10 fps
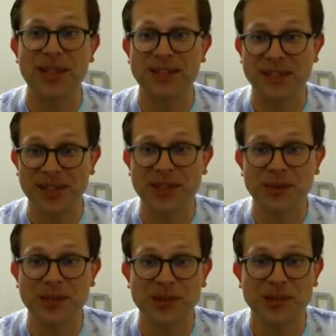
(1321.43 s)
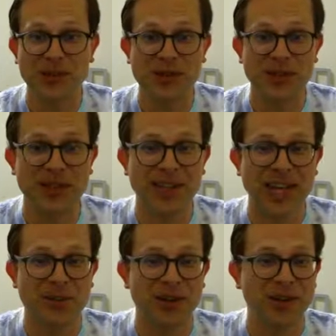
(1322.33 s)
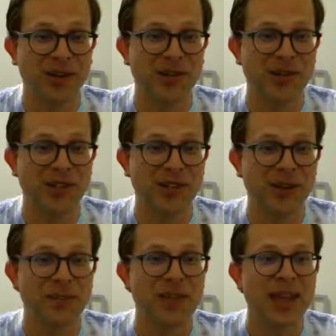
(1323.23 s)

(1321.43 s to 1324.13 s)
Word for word: since it was introduced game earlier this year.